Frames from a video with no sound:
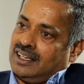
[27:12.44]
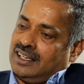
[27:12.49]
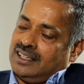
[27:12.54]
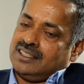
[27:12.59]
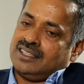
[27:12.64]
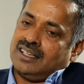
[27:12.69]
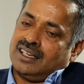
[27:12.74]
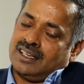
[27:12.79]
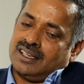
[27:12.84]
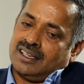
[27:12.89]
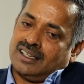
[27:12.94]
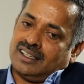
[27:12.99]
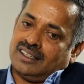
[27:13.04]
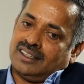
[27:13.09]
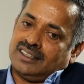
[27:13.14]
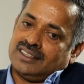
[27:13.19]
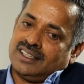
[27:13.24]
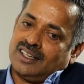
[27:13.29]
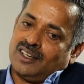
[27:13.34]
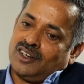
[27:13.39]
It's
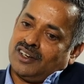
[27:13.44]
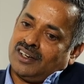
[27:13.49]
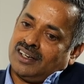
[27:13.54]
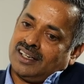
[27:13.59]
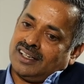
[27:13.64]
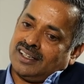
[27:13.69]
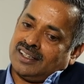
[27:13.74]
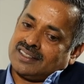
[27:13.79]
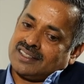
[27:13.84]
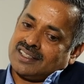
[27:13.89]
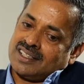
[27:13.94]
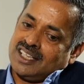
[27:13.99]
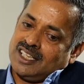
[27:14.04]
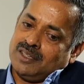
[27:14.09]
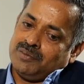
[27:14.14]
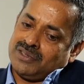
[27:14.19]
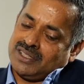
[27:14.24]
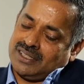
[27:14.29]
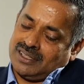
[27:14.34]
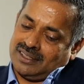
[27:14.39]
an
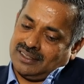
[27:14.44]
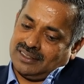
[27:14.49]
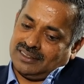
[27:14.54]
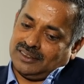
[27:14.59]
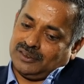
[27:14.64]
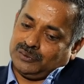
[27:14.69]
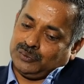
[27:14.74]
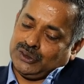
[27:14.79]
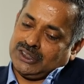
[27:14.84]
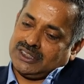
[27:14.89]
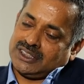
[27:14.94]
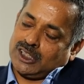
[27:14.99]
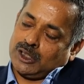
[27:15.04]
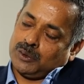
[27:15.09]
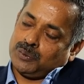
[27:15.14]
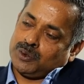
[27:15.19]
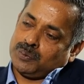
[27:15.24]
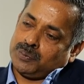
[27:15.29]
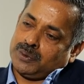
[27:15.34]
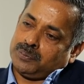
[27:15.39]
schemes which
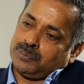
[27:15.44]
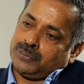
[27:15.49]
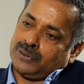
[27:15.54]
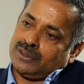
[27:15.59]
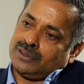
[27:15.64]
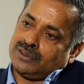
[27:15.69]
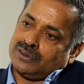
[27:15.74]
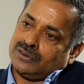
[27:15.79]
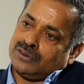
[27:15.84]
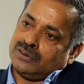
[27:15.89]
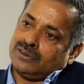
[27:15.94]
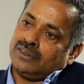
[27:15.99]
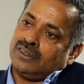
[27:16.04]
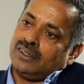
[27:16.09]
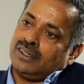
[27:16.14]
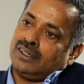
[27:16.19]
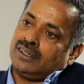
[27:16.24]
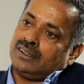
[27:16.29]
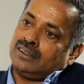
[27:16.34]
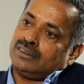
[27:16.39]
helps people to
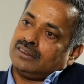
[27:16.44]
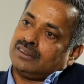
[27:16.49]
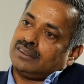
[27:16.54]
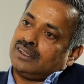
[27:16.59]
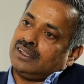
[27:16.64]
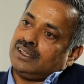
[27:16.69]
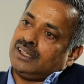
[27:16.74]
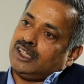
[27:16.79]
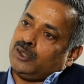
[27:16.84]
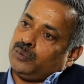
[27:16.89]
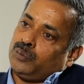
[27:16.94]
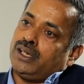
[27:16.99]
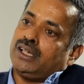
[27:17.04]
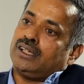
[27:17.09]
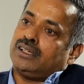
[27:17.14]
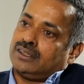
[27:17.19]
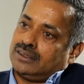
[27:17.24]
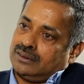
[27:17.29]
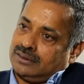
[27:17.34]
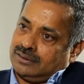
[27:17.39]
create
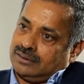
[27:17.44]
wealth.